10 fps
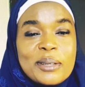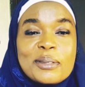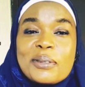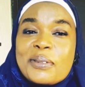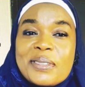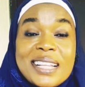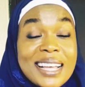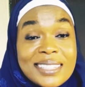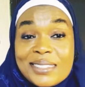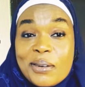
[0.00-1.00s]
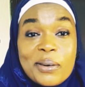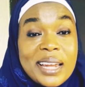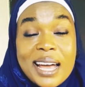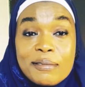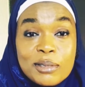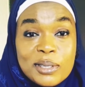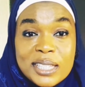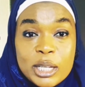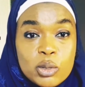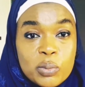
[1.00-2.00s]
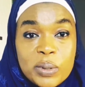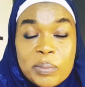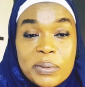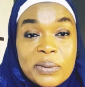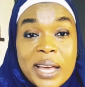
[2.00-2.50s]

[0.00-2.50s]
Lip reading: So that's all I have to say to people.